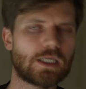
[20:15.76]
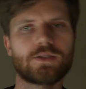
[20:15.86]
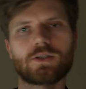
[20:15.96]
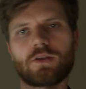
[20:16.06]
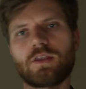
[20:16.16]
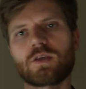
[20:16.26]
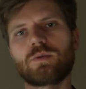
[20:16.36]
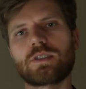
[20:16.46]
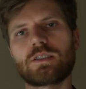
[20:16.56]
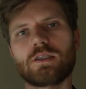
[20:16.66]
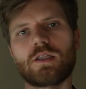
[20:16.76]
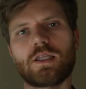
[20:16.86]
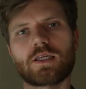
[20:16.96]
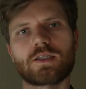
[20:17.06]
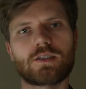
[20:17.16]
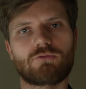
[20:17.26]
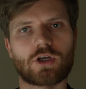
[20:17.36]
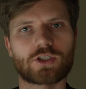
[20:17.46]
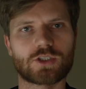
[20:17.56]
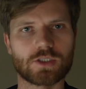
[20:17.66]
So I think we see the legacy
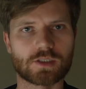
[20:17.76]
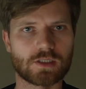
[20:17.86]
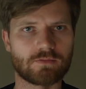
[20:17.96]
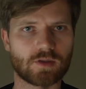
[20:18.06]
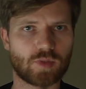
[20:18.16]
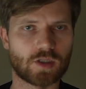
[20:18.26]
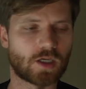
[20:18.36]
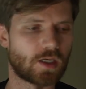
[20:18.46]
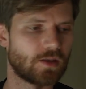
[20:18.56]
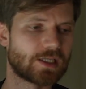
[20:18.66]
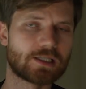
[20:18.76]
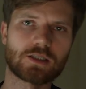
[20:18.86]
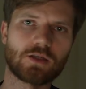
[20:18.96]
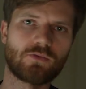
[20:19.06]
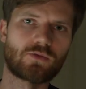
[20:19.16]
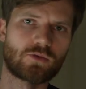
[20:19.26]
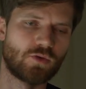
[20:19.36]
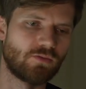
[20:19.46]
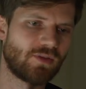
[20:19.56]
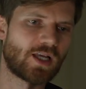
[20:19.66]
Russia is leaving behind, legacy in form
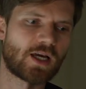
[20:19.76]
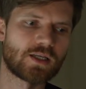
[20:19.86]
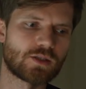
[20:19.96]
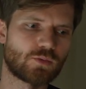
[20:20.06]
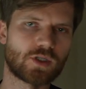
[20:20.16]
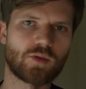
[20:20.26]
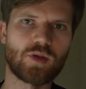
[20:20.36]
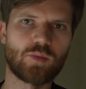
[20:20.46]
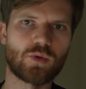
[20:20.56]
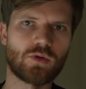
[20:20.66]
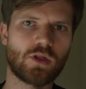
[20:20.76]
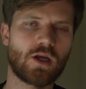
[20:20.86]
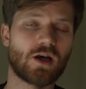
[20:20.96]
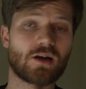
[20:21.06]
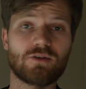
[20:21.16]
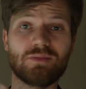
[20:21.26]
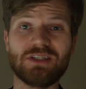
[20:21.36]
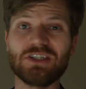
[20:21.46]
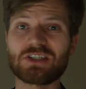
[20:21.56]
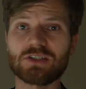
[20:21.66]
of lies where people are
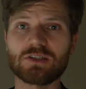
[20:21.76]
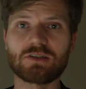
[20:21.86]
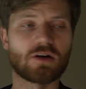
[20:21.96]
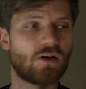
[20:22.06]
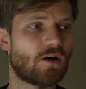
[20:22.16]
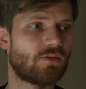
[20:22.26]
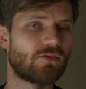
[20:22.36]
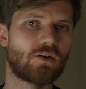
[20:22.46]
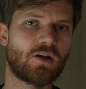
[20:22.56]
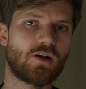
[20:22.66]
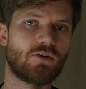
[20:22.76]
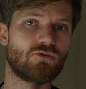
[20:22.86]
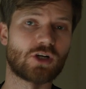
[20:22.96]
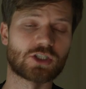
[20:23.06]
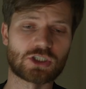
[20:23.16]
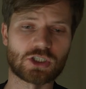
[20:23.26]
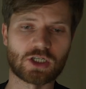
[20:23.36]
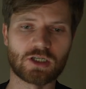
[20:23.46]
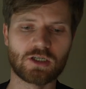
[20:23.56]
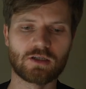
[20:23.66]
reminiscent of
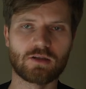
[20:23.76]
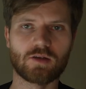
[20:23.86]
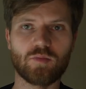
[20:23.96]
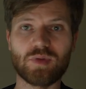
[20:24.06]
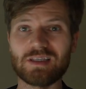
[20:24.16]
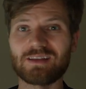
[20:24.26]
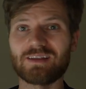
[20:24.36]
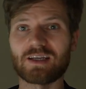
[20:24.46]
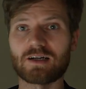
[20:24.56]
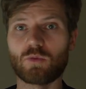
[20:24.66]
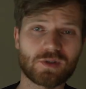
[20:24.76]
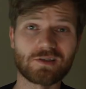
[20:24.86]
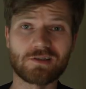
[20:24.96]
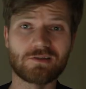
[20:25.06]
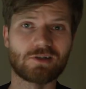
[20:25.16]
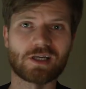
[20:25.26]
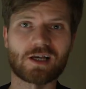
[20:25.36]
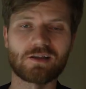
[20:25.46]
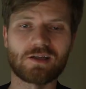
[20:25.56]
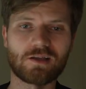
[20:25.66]
Russia being there, while in
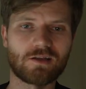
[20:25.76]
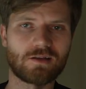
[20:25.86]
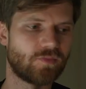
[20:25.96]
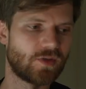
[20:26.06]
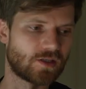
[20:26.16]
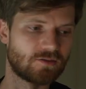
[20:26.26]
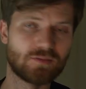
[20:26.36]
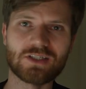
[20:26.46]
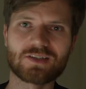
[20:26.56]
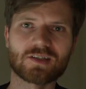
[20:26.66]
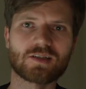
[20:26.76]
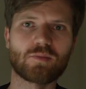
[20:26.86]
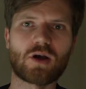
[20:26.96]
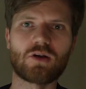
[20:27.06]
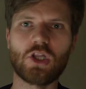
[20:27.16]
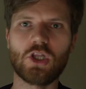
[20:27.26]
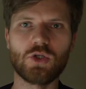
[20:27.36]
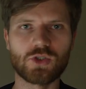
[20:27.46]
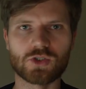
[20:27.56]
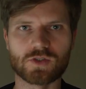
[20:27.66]
reality they're reminiscent about
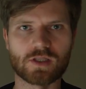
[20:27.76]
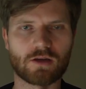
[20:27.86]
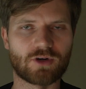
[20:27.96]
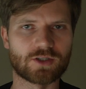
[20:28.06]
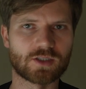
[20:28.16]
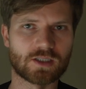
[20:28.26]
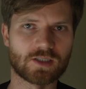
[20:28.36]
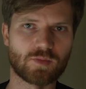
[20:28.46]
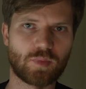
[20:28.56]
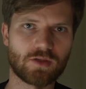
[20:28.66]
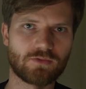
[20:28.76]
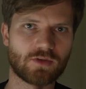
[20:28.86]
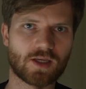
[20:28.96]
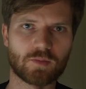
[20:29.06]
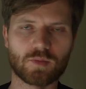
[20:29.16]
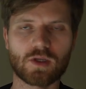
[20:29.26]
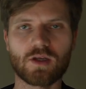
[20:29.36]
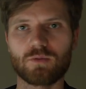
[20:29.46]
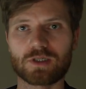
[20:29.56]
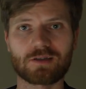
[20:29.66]
illusions that Russia has built for them.
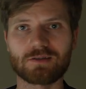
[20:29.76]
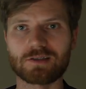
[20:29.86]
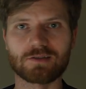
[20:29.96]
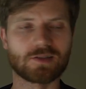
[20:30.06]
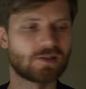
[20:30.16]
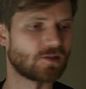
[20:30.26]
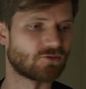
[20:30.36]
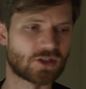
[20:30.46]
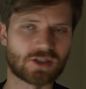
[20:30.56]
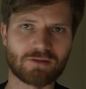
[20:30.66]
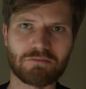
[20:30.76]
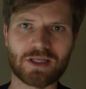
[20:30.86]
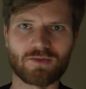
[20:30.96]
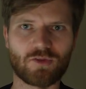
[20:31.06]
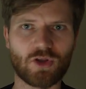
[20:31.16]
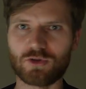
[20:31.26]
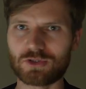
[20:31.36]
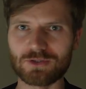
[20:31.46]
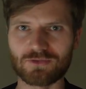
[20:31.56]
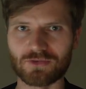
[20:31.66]
We can clearly see Russia meant no
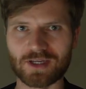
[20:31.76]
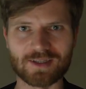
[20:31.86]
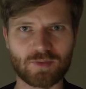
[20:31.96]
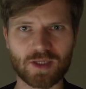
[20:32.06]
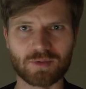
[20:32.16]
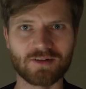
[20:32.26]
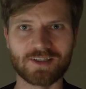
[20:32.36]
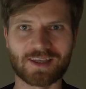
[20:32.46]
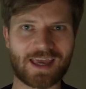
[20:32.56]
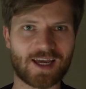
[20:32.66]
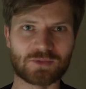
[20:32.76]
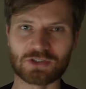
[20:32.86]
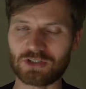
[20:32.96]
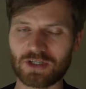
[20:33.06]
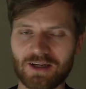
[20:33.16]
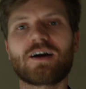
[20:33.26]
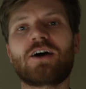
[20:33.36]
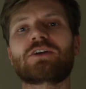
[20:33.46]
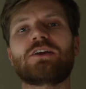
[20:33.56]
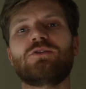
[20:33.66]
good for any people it captured.
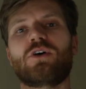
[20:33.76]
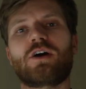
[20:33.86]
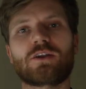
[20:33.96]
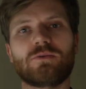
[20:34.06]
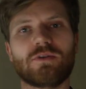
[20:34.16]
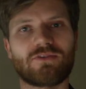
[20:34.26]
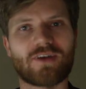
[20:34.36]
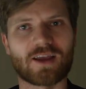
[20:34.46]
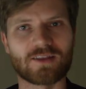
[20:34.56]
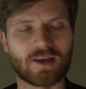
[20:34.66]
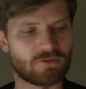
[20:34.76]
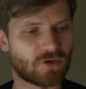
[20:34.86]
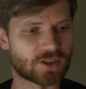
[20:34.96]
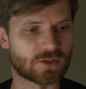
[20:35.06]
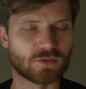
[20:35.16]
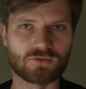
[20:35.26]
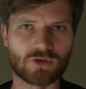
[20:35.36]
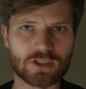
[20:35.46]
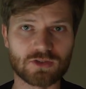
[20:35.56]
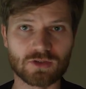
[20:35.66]
How can you argue with the fact that Russia was
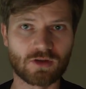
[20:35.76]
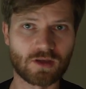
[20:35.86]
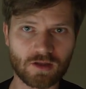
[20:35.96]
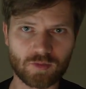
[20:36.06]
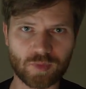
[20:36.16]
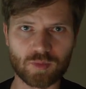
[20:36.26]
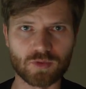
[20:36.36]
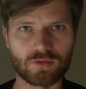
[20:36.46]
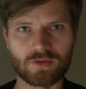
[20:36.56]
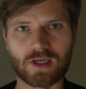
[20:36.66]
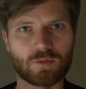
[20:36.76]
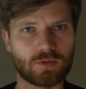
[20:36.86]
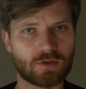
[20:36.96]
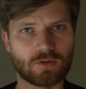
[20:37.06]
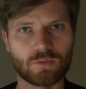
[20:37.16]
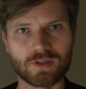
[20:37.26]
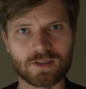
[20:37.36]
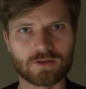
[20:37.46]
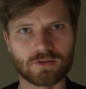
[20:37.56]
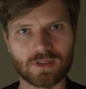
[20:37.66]
ready to kill people that were
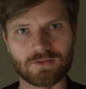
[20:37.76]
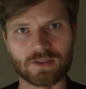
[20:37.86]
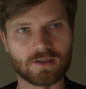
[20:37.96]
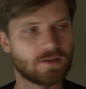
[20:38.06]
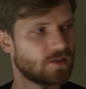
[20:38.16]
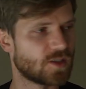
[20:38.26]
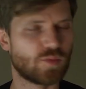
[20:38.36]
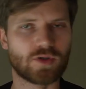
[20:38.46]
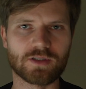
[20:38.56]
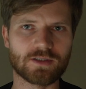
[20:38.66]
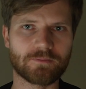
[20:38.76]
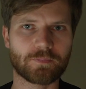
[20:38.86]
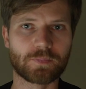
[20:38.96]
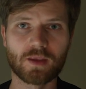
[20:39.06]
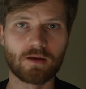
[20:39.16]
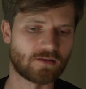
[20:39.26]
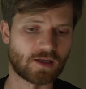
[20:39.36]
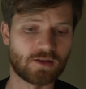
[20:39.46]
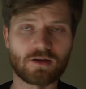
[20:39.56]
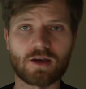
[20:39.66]
willing to live it in East Berlin?
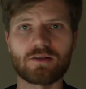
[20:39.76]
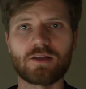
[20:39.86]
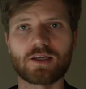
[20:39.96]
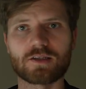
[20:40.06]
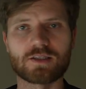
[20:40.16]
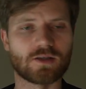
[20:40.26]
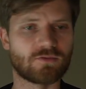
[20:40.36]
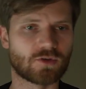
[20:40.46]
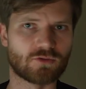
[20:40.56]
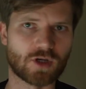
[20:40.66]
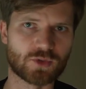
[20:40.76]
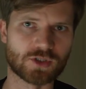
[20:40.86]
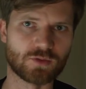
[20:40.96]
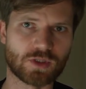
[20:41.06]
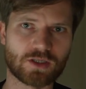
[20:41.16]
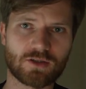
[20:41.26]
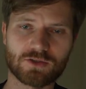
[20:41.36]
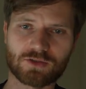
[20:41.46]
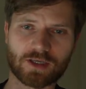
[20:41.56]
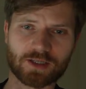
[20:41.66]
And the other legacy of corruption, we can
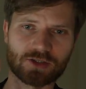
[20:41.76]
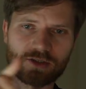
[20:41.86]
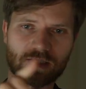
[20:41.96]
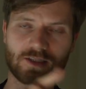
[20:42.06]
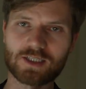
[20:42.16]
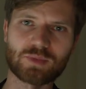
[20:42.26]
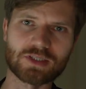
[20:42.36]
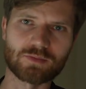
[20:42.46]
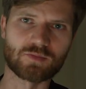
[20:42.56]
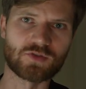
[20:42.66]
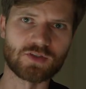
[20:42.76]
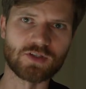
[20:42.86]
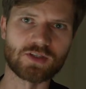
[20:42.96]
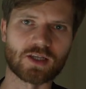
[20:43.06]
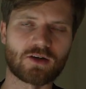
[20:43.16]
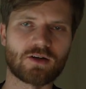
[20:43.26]
also actually a little bit see that